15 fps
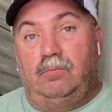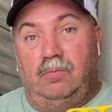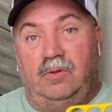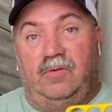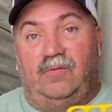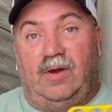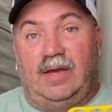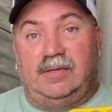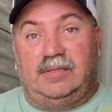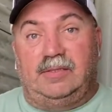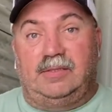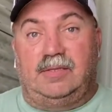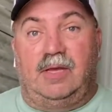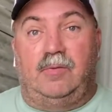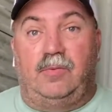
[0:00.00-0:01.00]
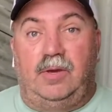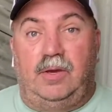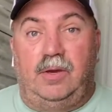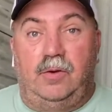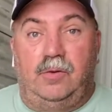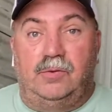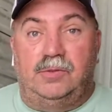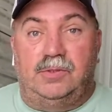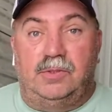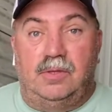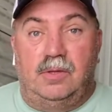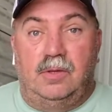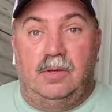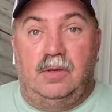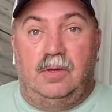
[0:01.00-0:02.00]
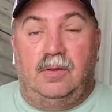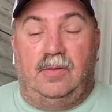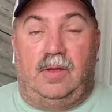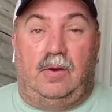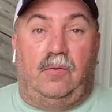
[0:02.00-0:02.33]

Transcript: devices that we use that